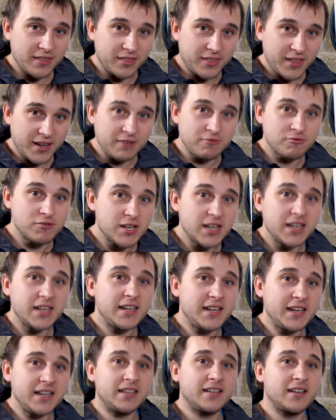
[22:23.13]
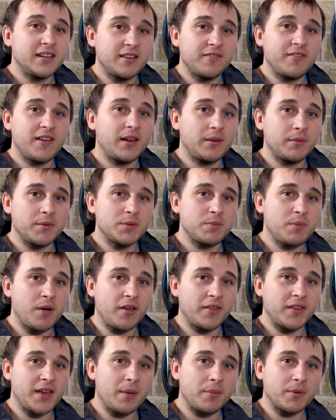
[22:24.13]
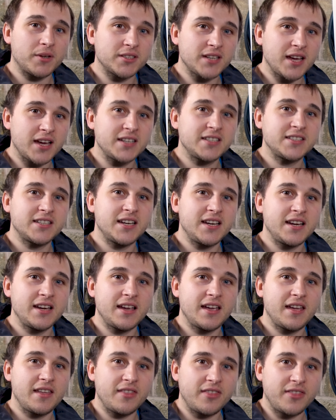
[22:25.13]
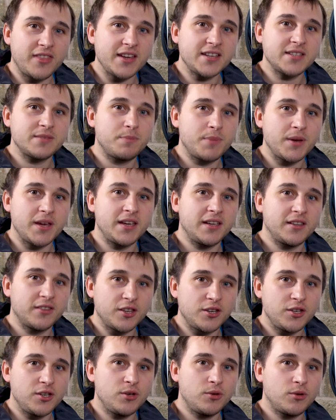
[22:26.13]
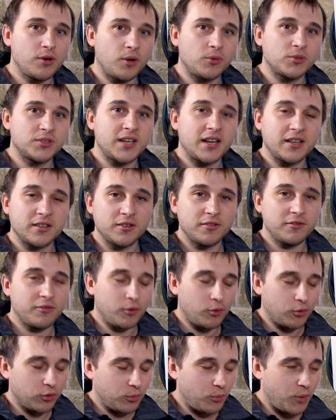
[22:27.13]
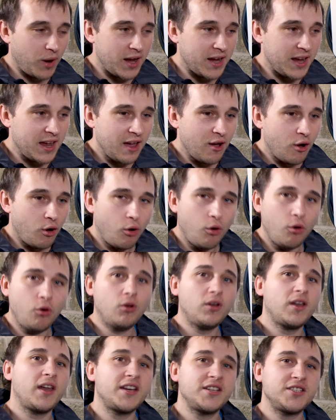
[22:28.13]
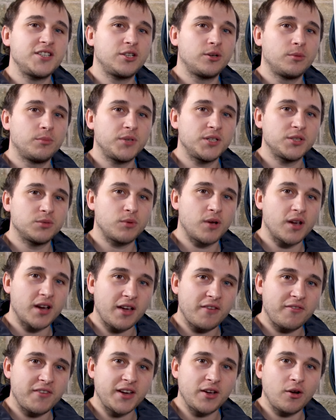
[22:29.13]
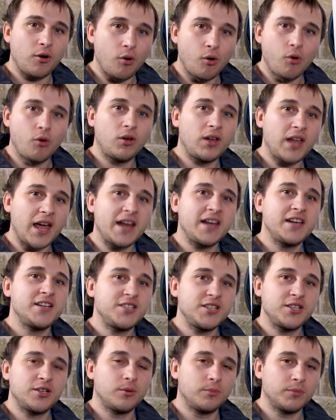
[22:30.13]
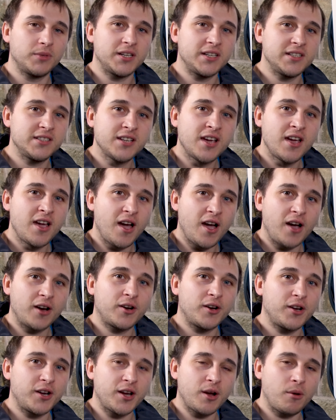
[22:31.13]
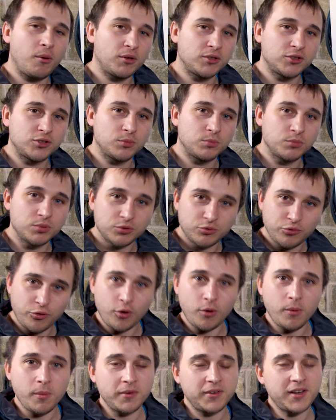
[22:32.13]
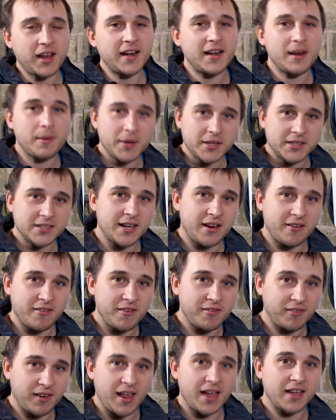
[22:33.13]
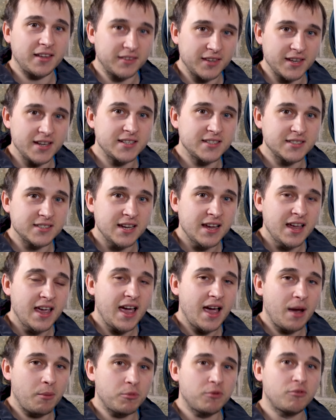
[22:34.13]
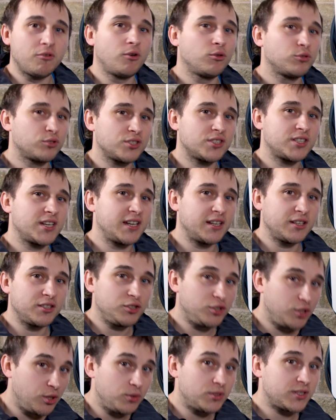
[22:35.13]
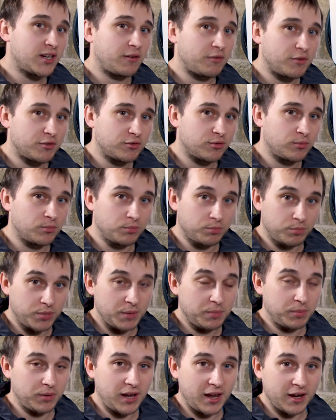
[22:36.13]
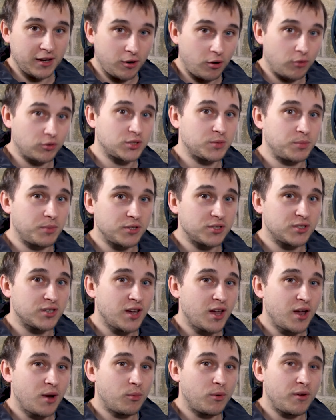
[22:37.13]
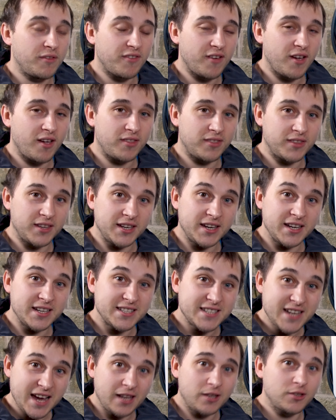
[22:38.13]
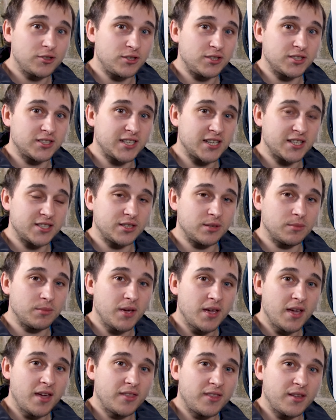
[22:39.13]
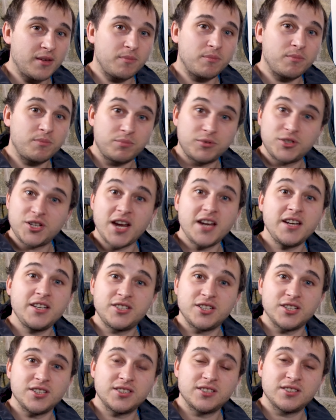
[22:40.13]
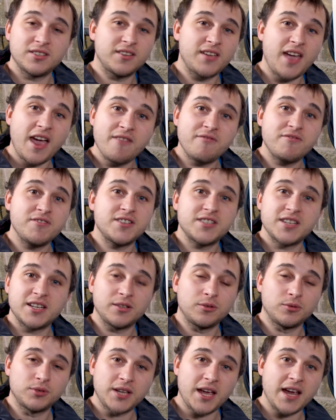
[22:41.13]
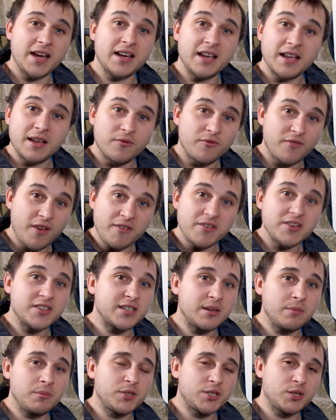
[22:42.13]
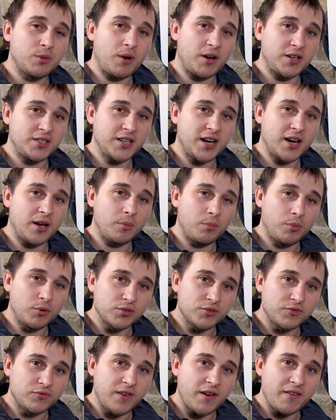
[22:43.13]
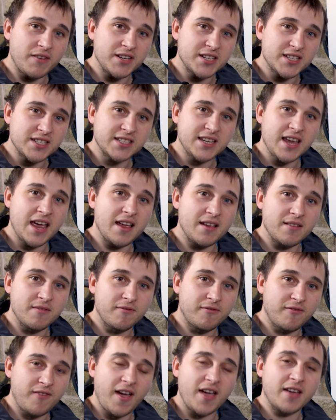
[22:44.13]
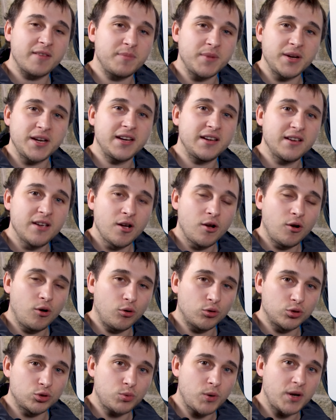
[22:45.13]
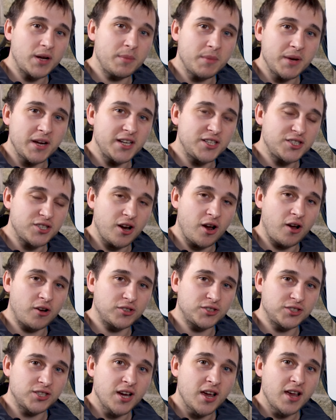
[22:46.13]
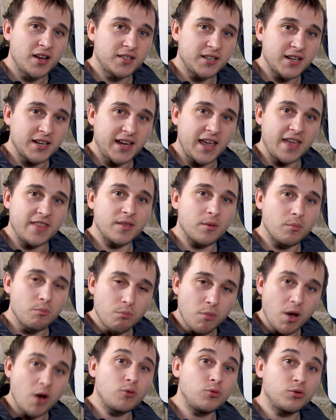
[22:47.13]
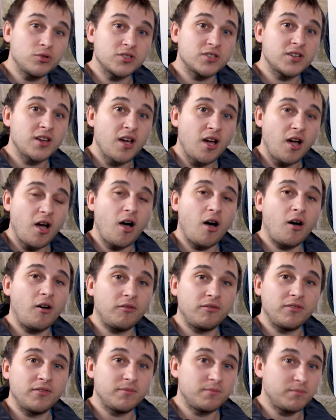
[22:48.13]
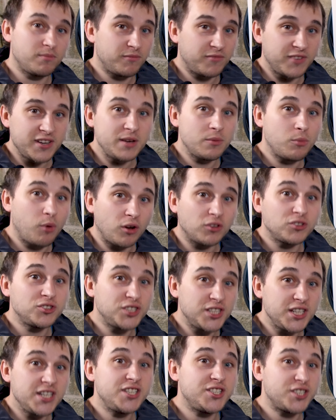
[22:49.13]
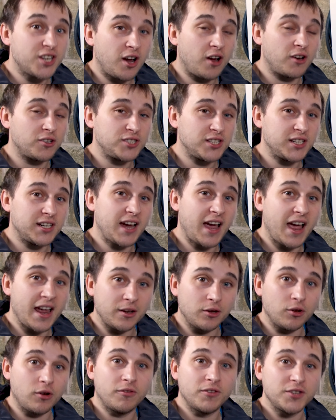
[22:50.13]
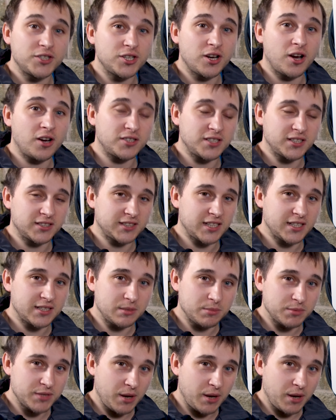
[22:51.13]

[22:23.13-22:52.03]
They really need to develop this part of the app, because I see this being the new gold standard for the way all energy companies work. I think all energy companies are going to go on some form of dynamic tariff like this, and we're also seeing new tariffs from people like Octopus with the intelligence system that changes every single day, very similar to Agile, but very set 5-minute or 20-minute charge to get the most of V1G charging and other charging systems.